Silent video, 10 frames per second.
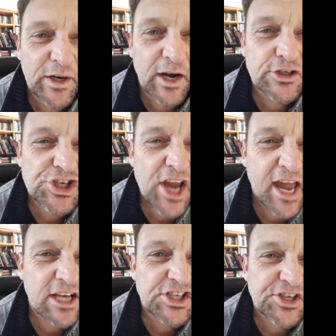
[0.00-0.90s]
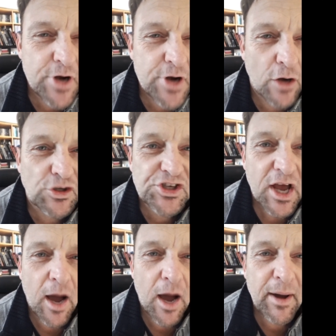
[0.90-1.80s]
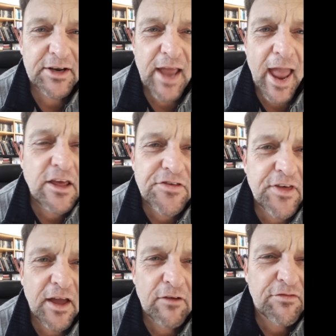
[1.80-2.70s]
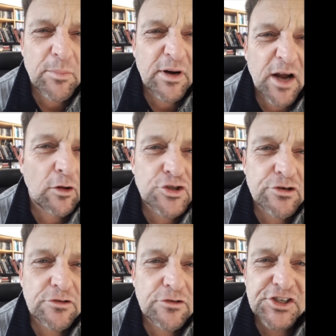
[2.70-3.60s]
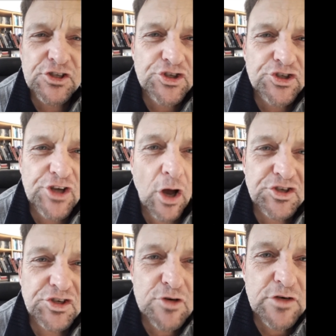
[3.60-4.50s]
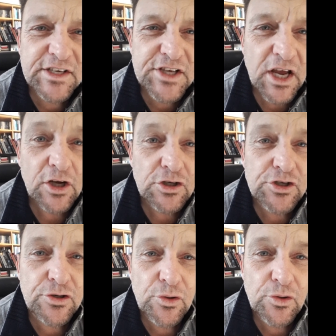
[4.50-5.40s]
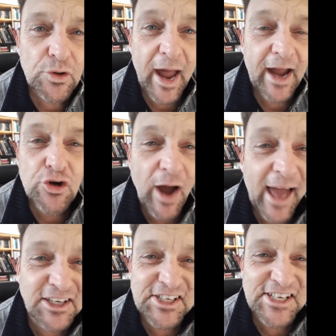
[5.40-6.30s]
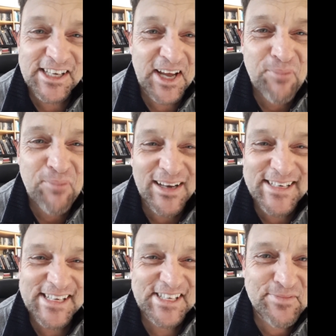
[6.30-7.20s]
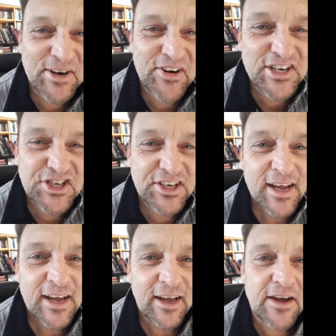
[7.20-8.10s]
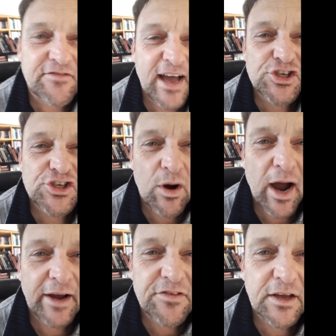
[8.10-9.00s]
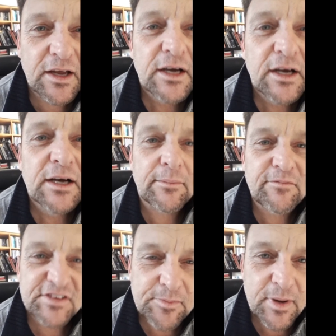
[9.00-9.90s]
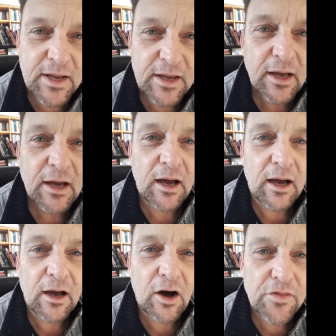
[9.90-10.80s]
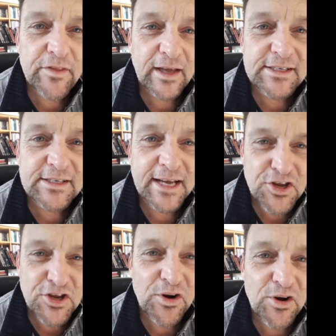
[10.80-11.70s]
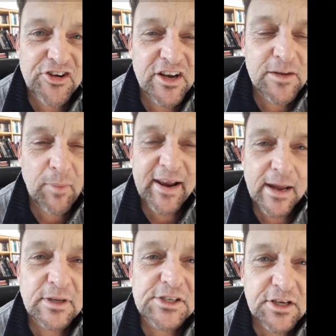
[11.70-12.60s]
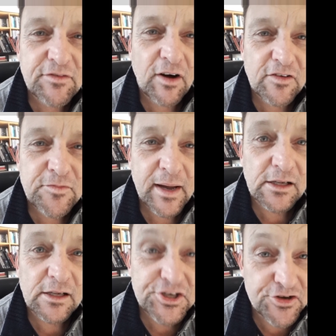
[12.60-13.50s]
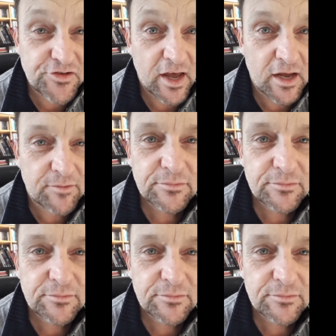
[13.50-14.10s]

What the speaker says: going to share some notes about anything from cultural things and songs and movies to actuality like politics and immigration. If that's your kind of thing, come visit me on that date in your country. My name is Steve Hofmeyr. I'll see you there.